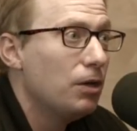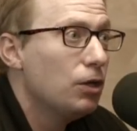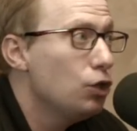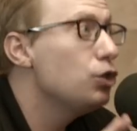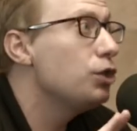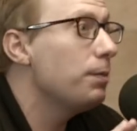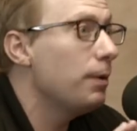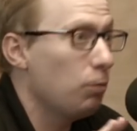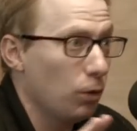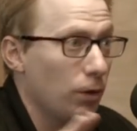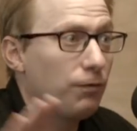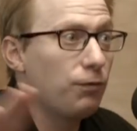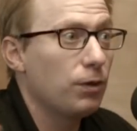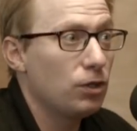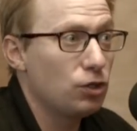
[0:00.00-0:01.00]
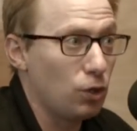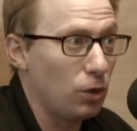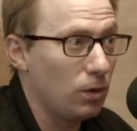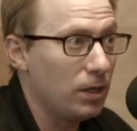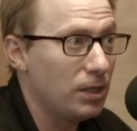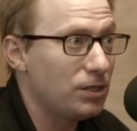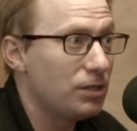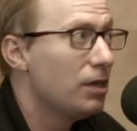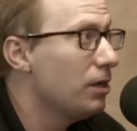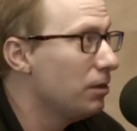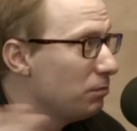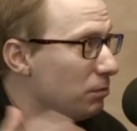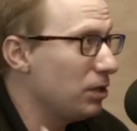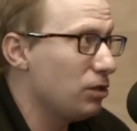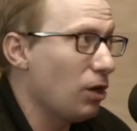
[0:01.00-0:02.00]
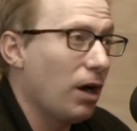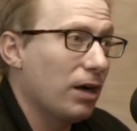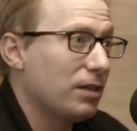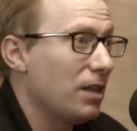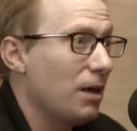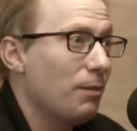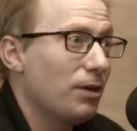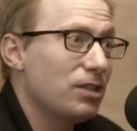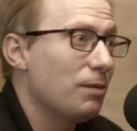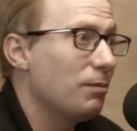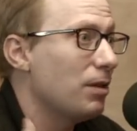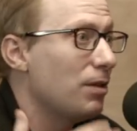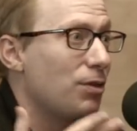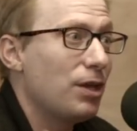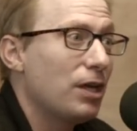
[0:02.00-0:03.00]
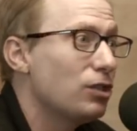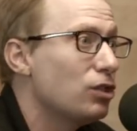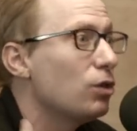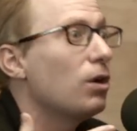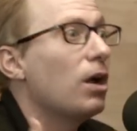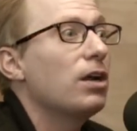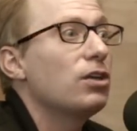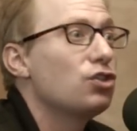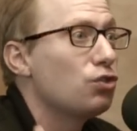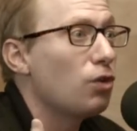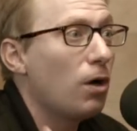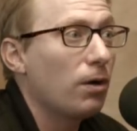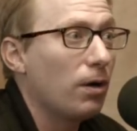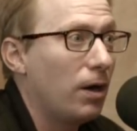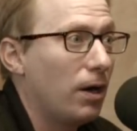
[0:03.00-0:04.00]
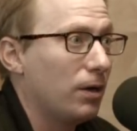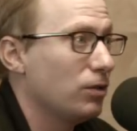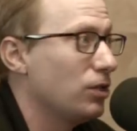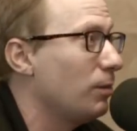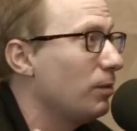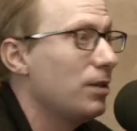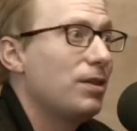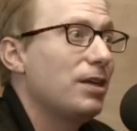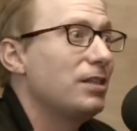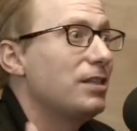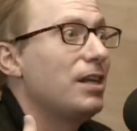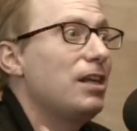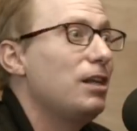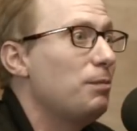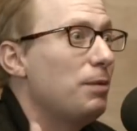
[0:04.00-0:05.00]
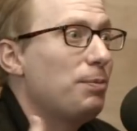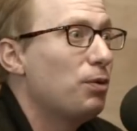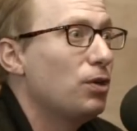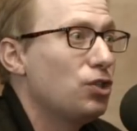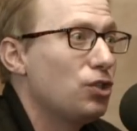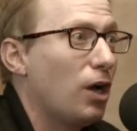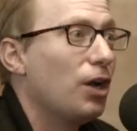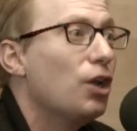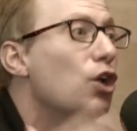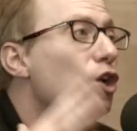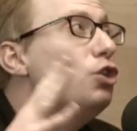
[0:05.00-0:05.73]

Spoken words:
you should be rooting for the journalist to talk to them on some of the things they're not as strong on or some of the things they need to be pushed on.